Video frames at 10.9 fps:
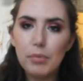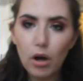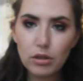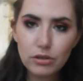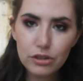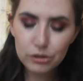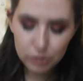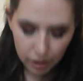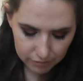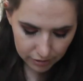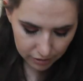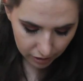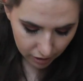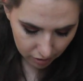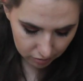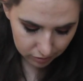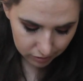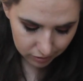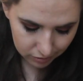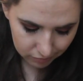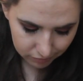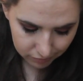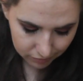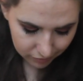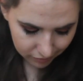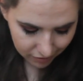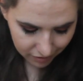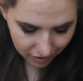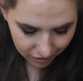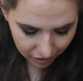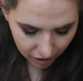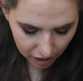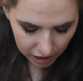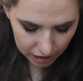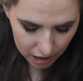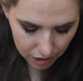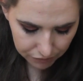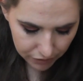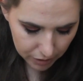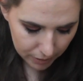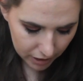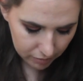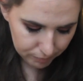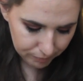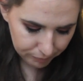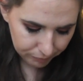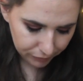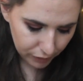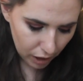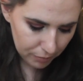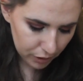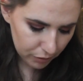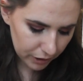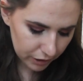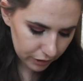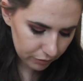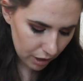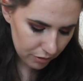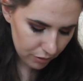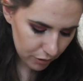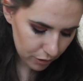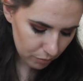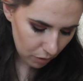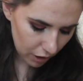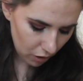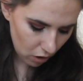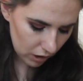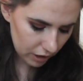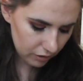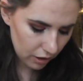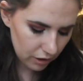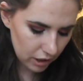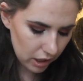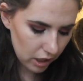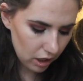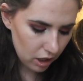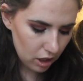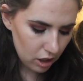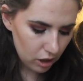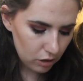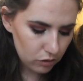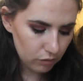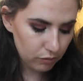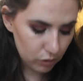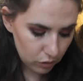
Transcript: On to everything else. I got a fair bit. I'm going to quickly run through what I got in the sort of